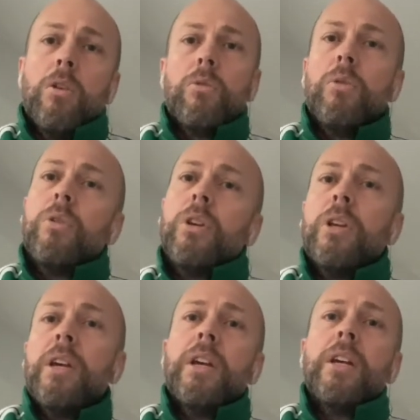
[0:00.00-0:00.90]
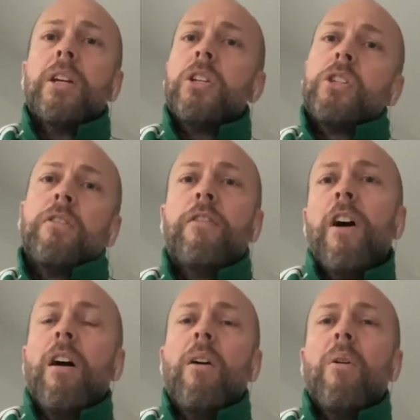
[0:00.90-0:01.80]
Through the years,
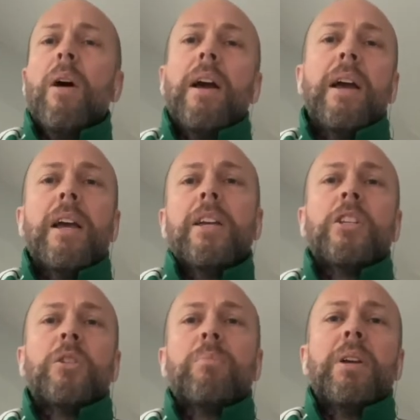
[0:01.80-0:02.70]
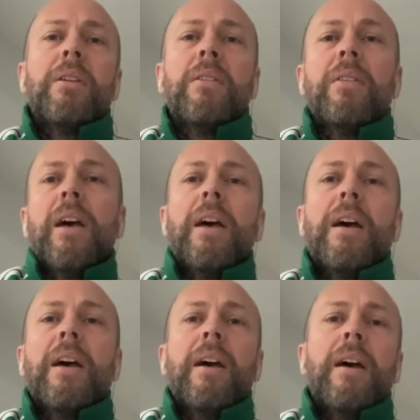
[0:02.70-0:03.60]
you've always been
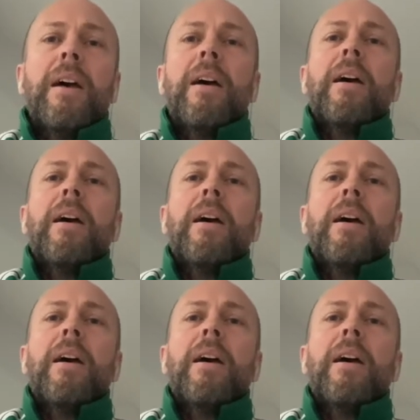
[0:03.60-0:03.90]
there.